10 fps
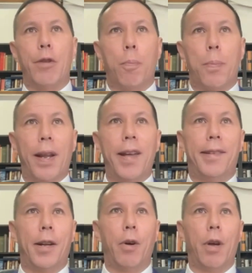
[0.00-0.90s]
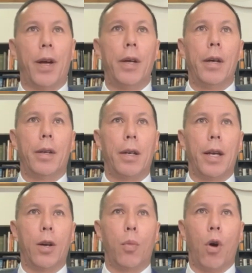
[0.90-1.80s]
The Federal Police, however,
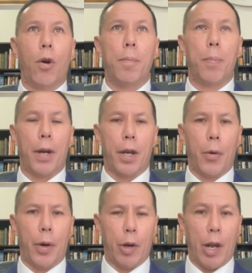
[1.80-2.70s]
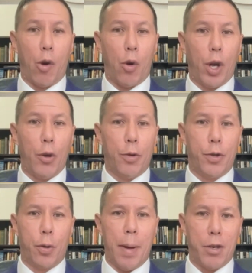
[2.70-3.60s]
can get a warrant by going on
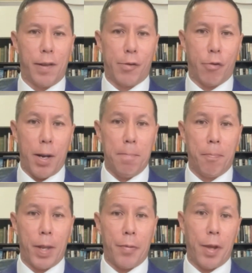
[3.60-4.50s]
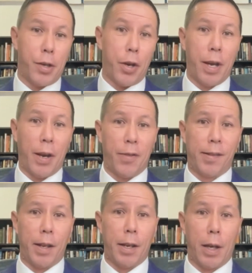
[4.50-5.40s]
oath to a magistrate, and they
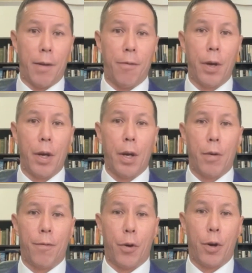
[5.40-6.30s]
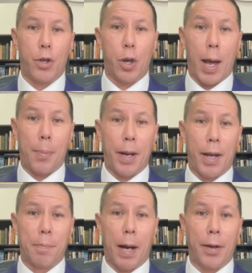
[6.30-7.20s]
don't have to seek leave for it to
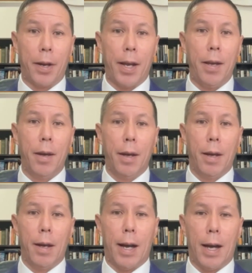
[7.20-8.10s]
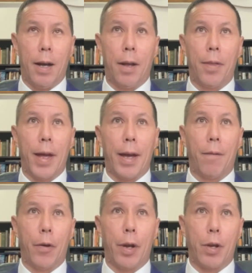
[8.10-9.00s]
happen ex parte. They
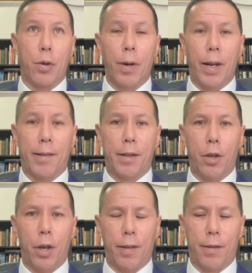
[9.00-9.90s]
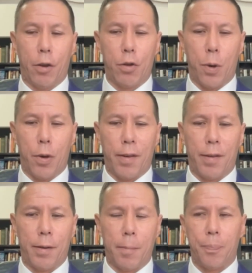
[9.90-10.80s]
are very good at executing search
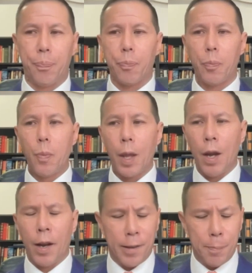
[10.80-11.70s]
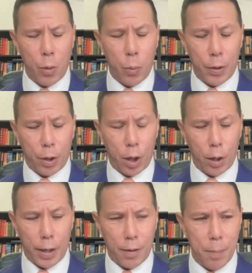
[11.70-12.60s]
warrants. I spoke with a
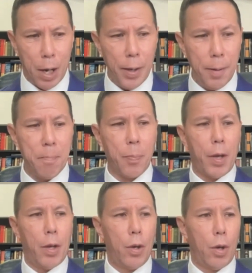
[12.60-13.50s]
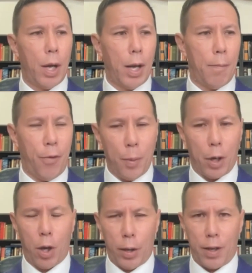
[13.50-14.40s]
colleague of mine, a
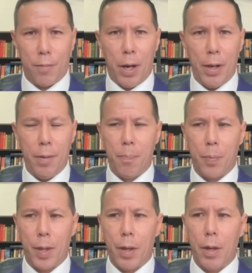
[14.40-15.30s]
former colleague of mine.